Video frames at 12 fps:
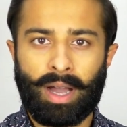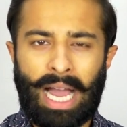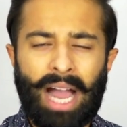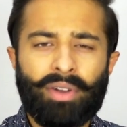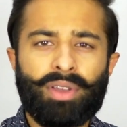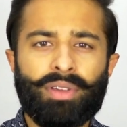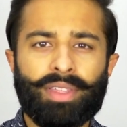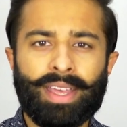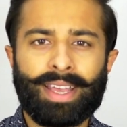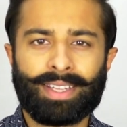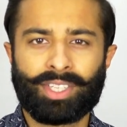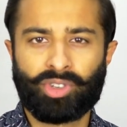how do you
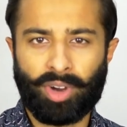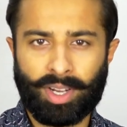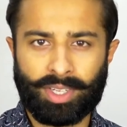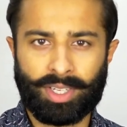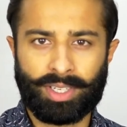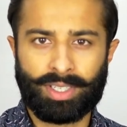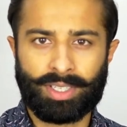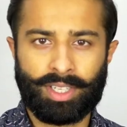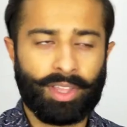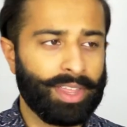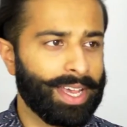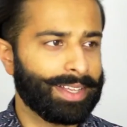think it's structured? Do
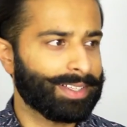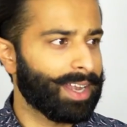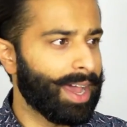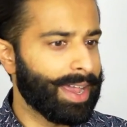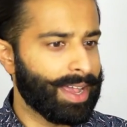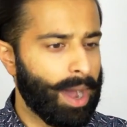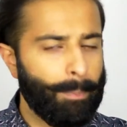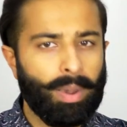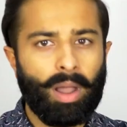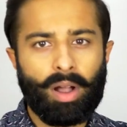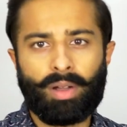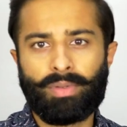you think it's like a
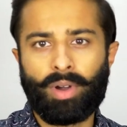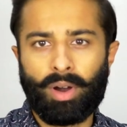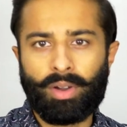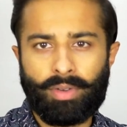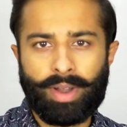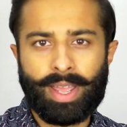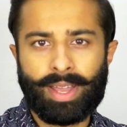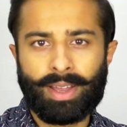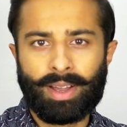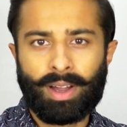block of concrete